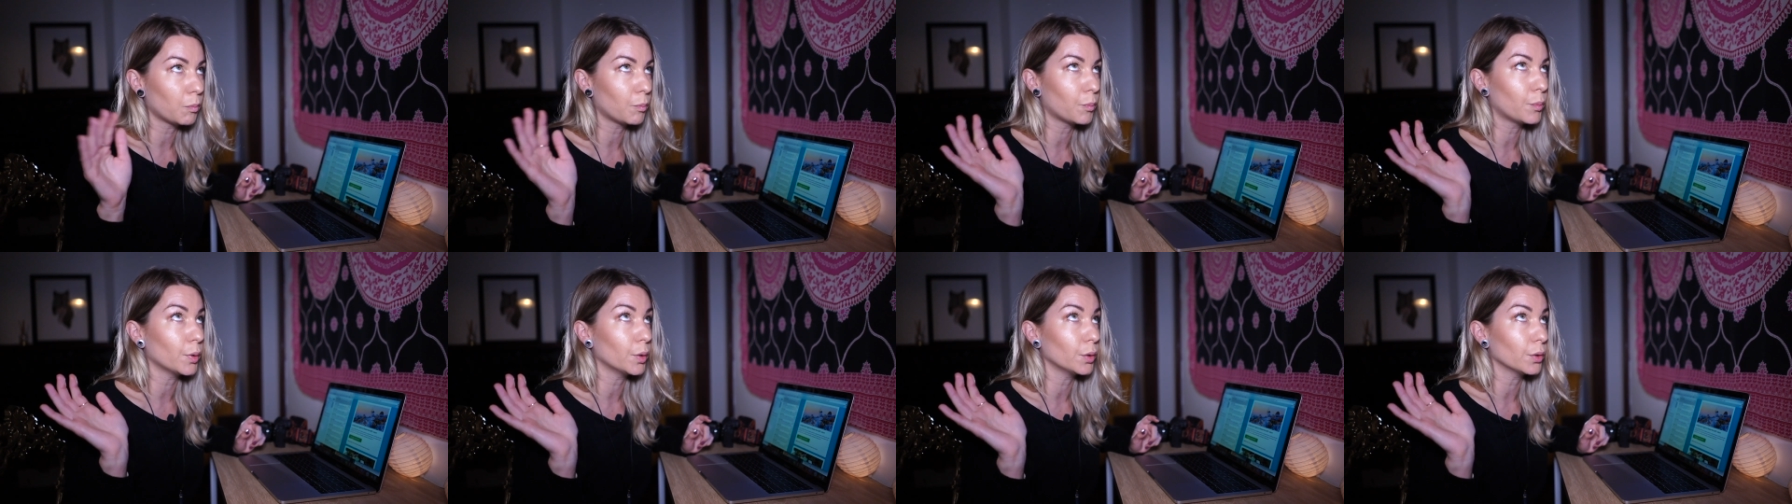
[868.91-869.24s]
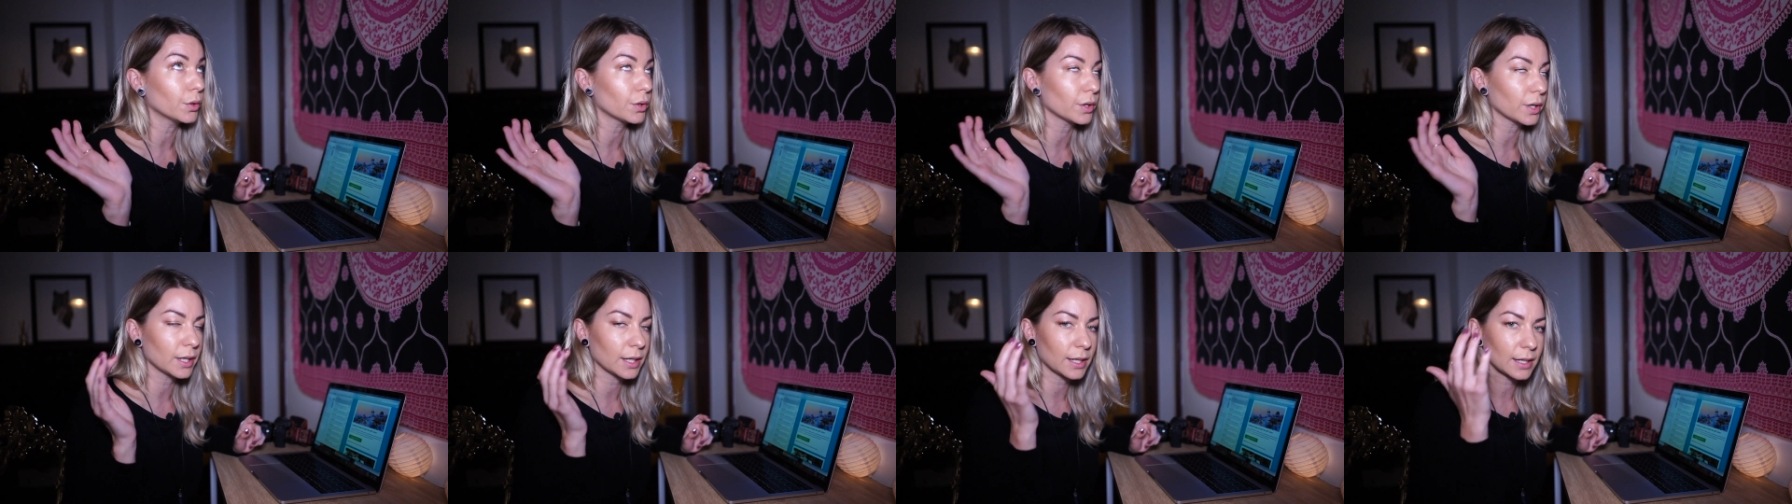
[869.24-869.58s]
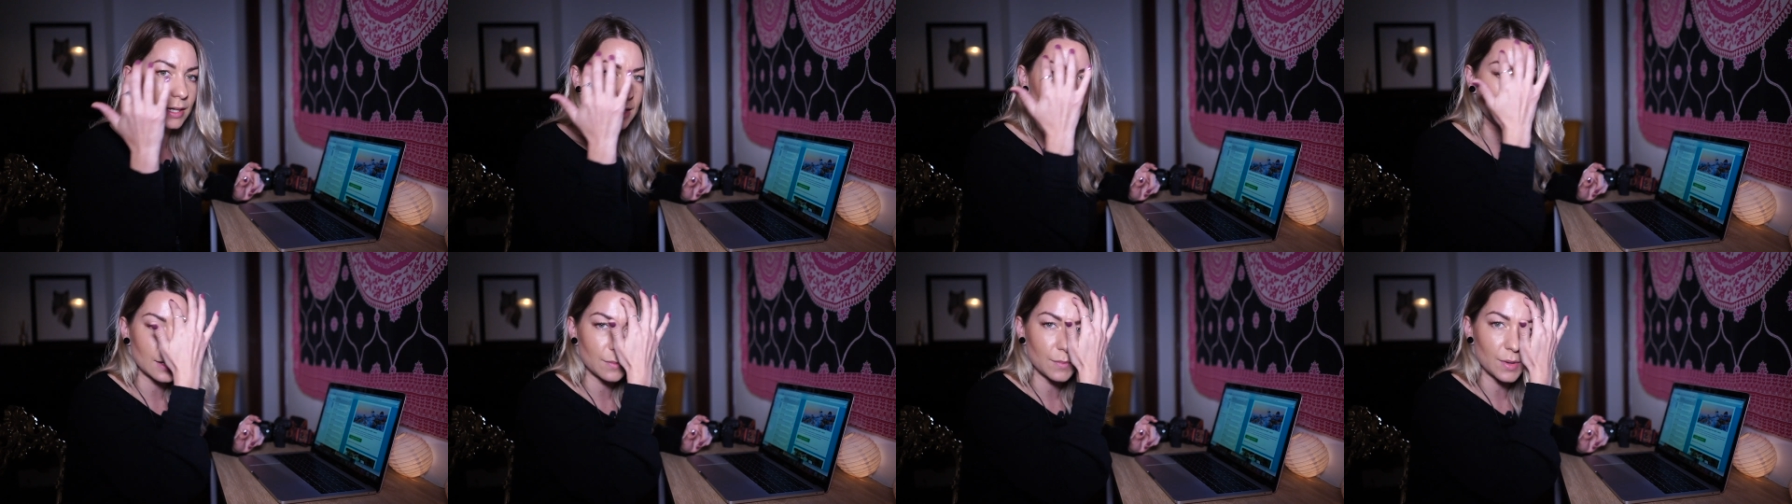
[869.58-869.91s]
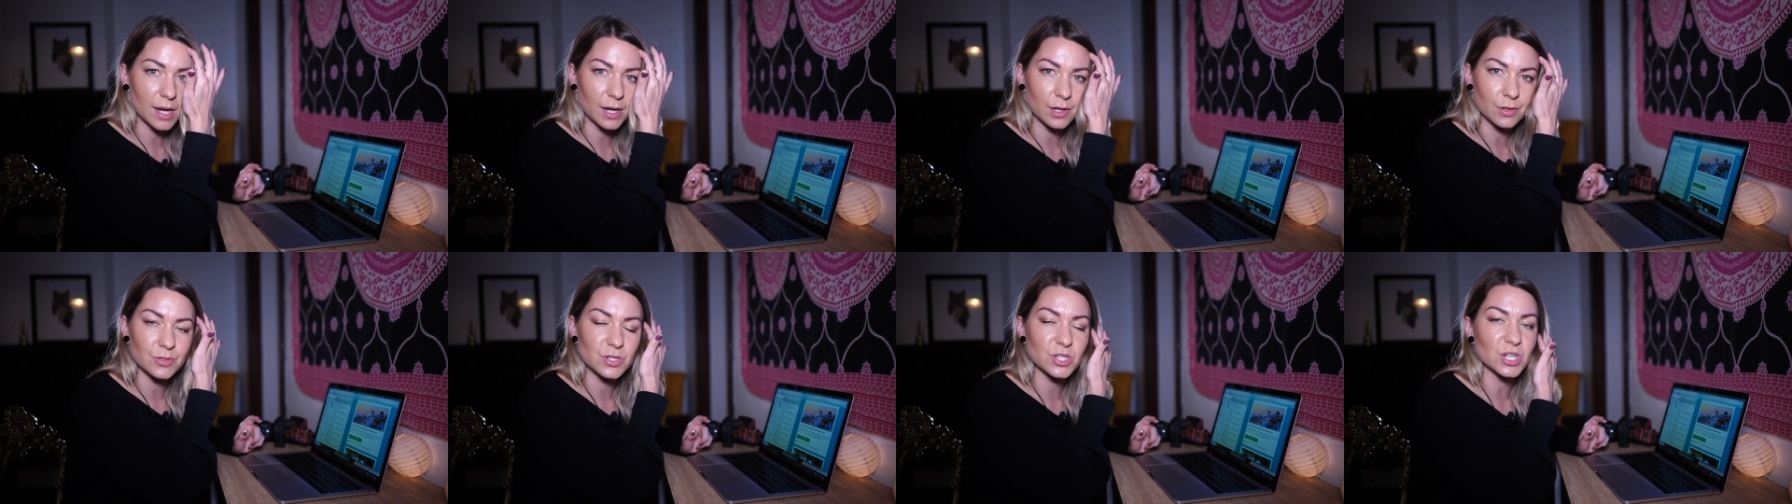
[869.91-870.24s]
boring
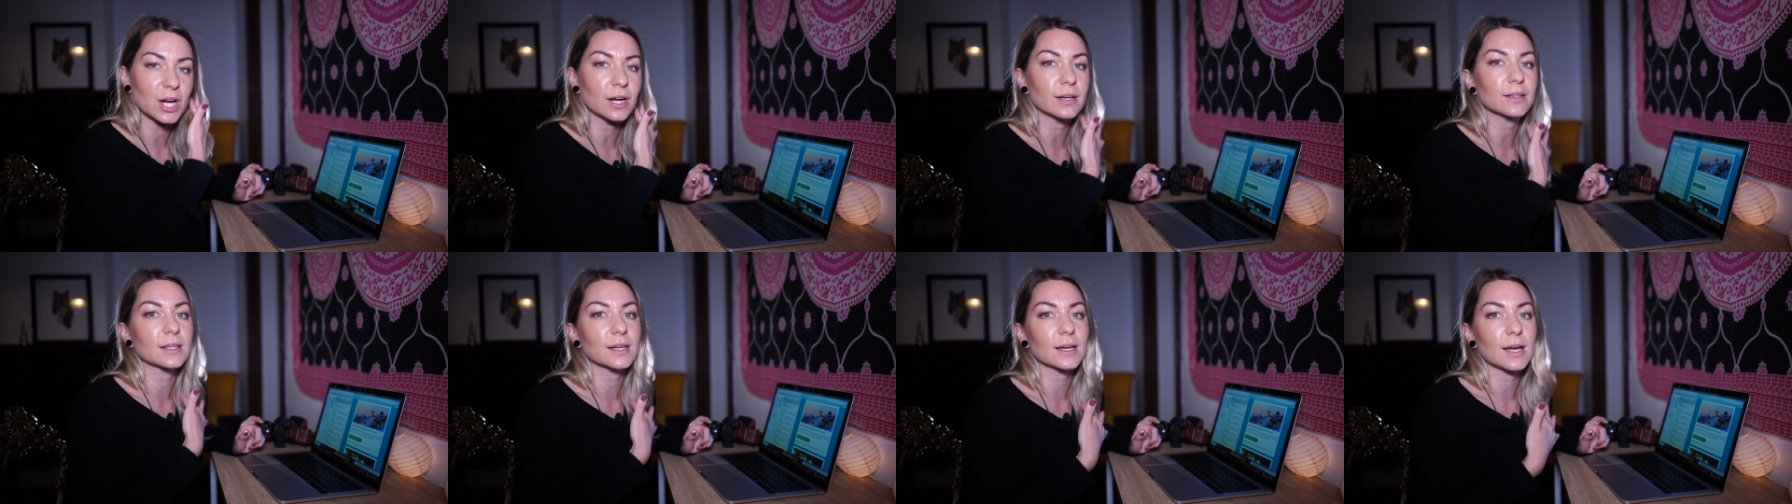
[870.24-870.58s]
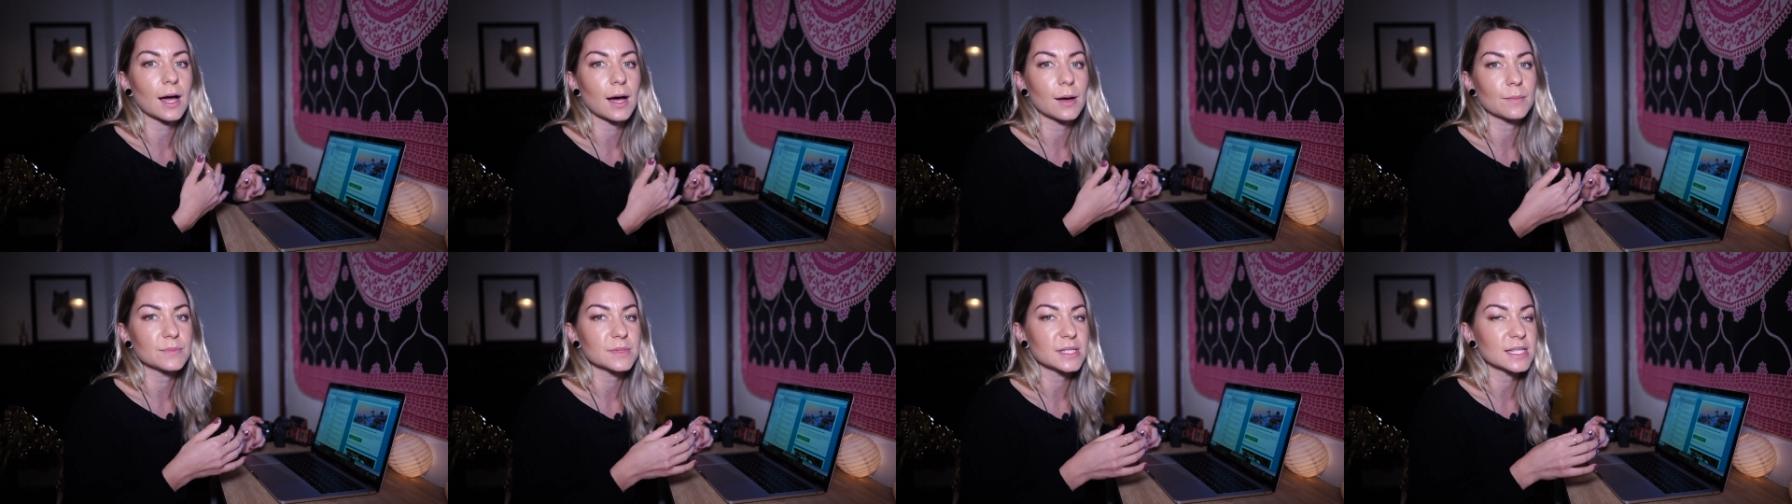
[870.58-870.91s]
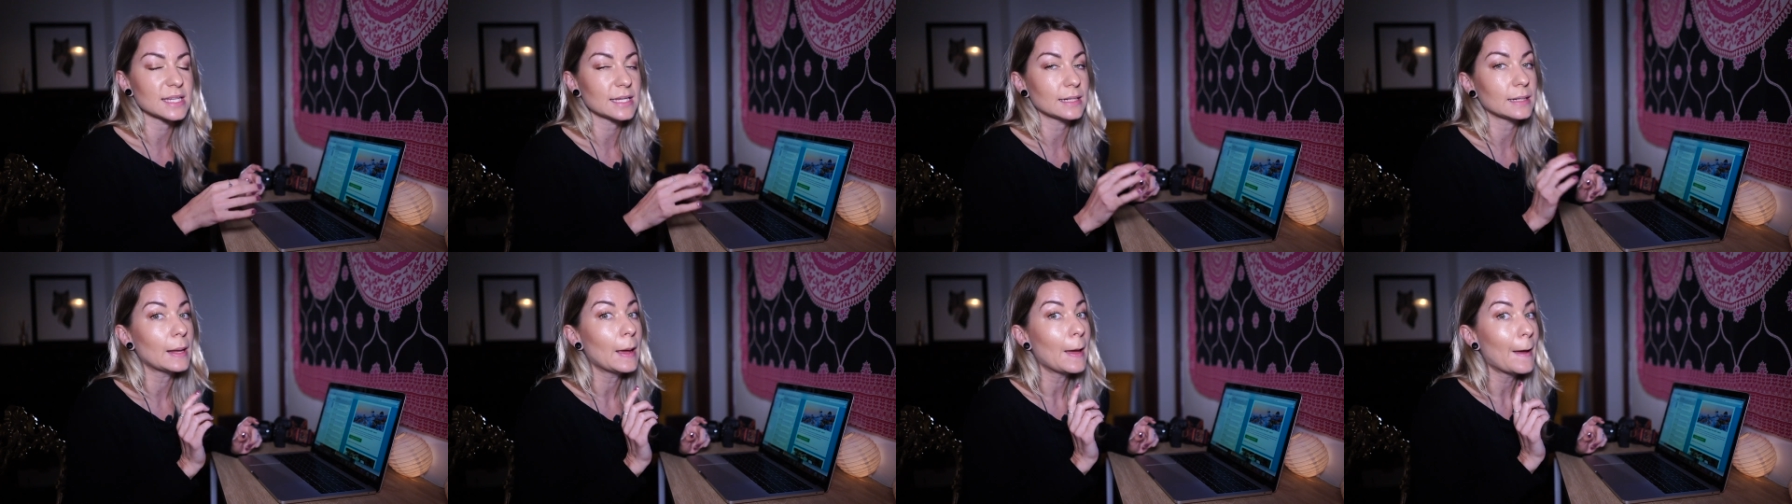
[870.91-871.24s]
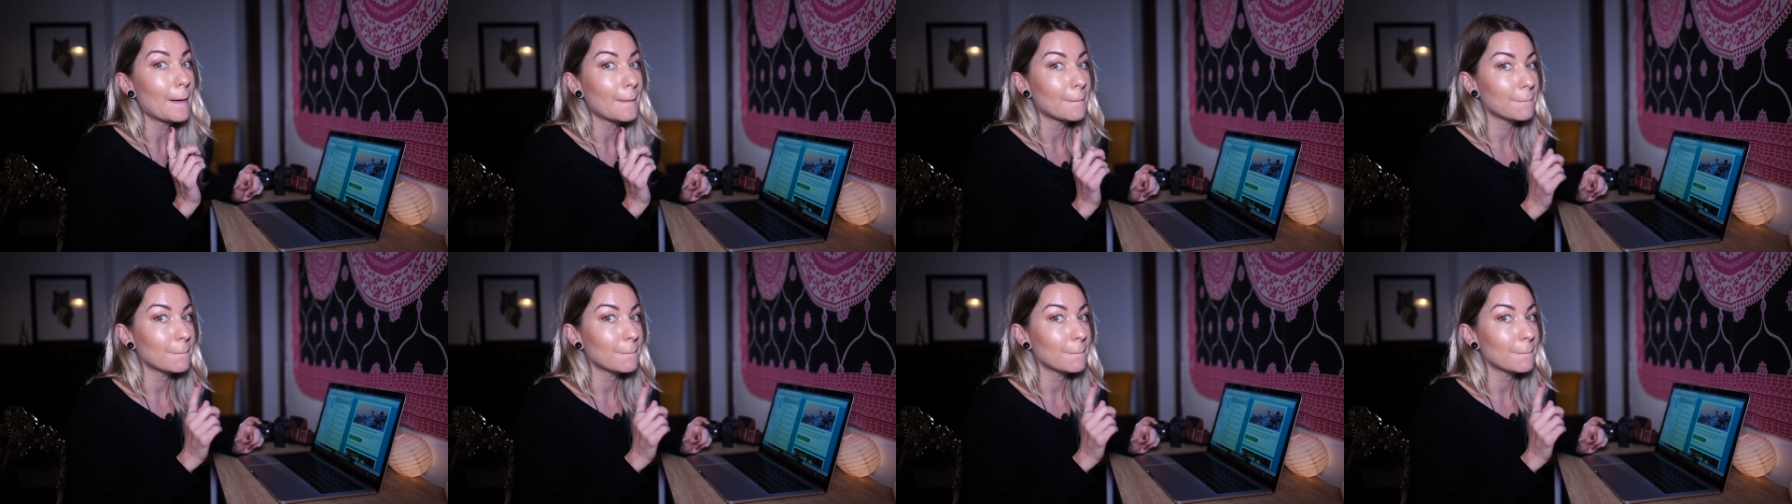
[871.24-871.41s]
email junk that comes in.